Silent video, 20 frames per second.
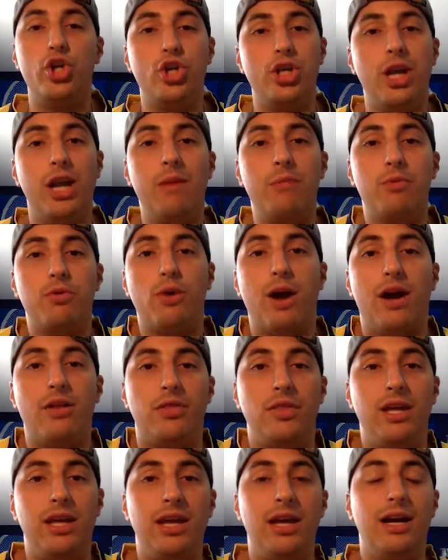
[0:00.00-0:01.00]
shape
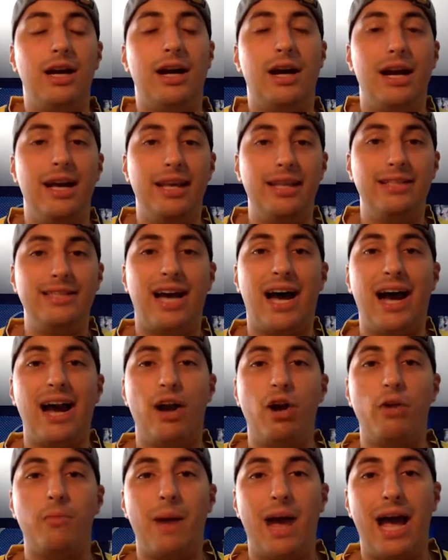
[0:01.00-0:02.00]
throughout the
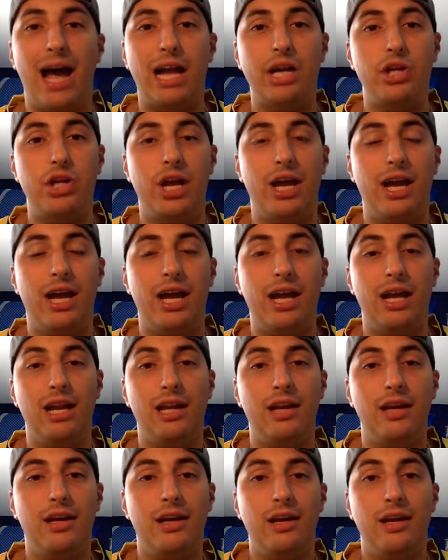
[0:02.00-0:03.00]
entire match,
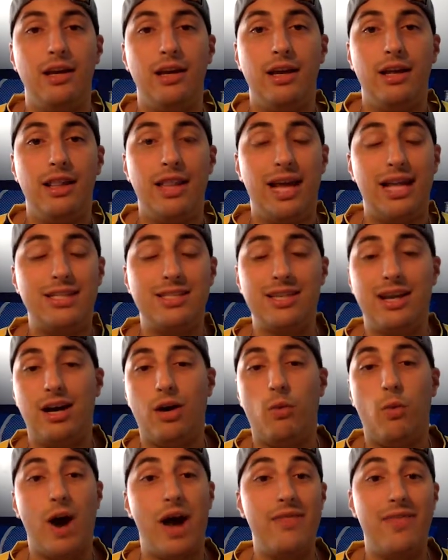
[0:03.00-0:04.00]
and that's
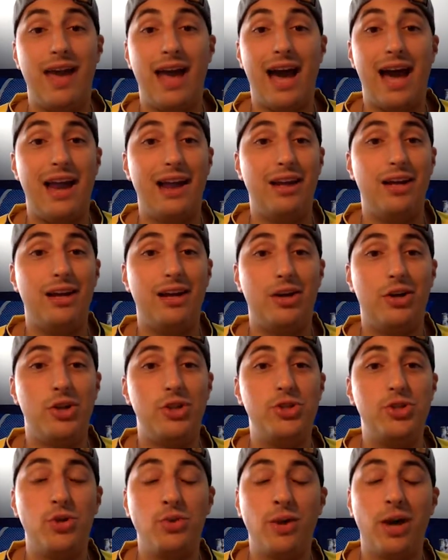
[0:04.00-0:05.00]
why they had a
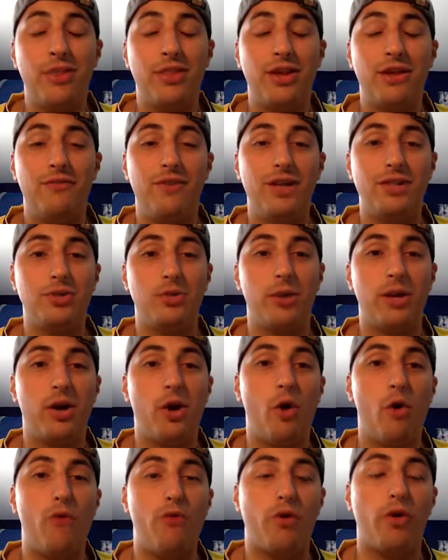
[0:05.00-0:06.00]
good 2-0 victory
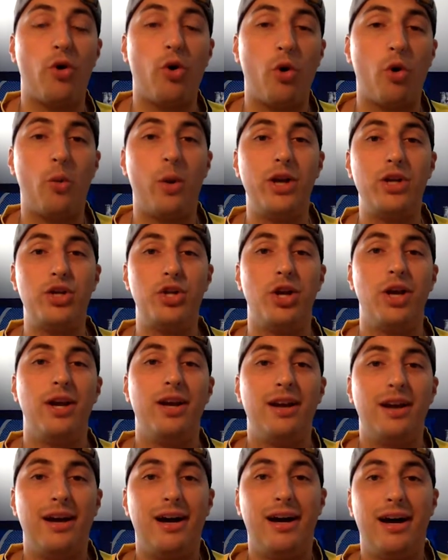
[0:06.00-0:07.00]
over Norwich.
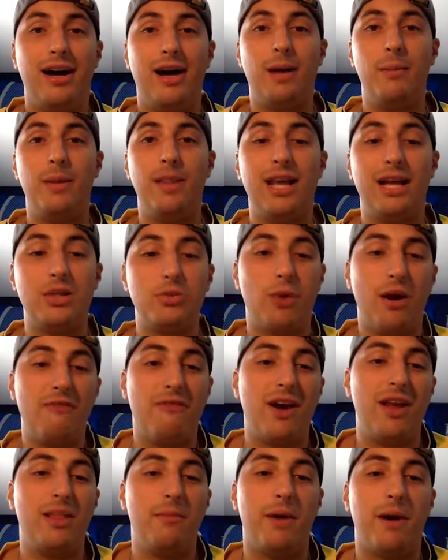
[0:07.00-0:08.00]
And that's why I
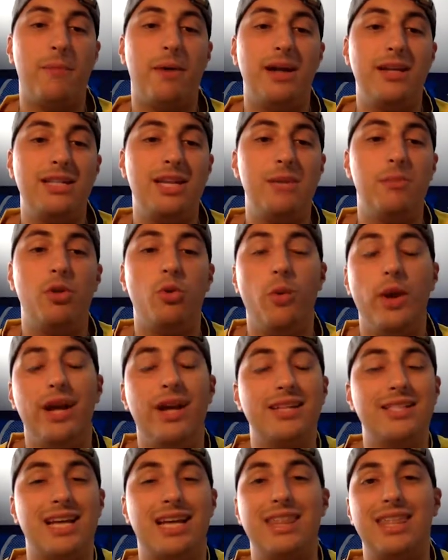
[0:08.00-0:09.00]
find them on my team of the week,
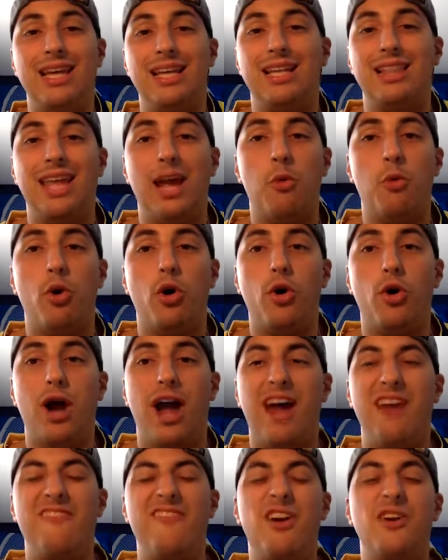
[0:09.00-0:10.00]
because I think that they
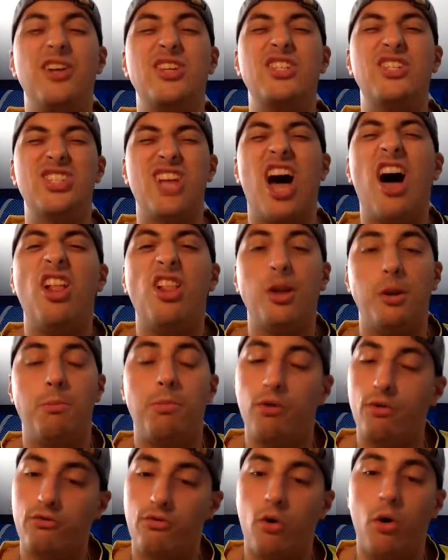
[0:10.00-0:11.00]
had a very solid
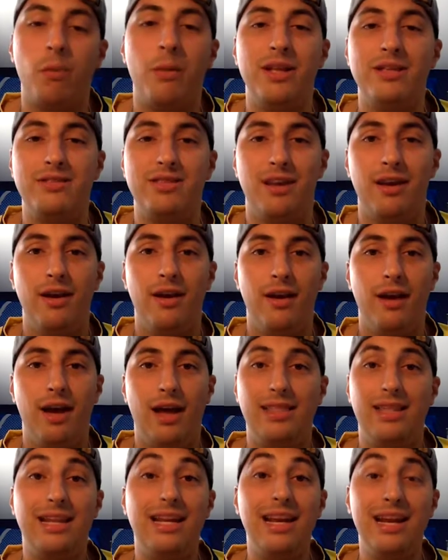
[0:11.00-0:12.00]
performance,
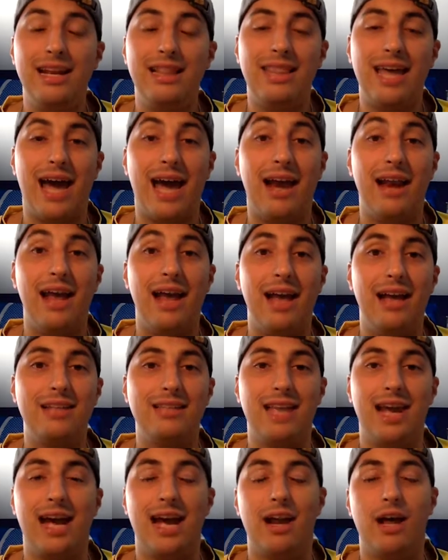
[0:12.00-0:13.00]
and they needed that,
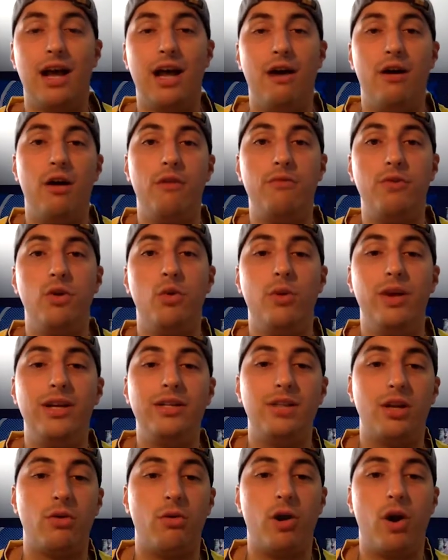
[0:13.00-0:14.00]
as they had a few
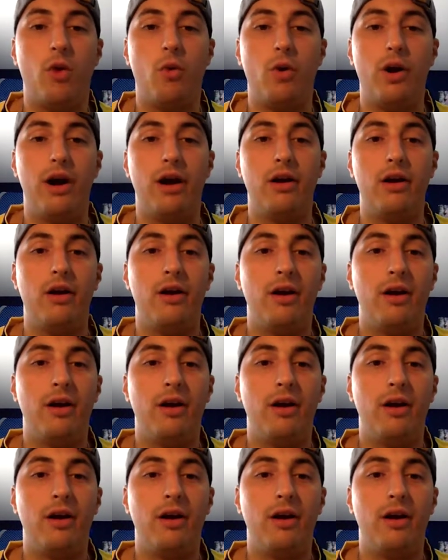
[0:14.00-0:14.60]
weeks in a row where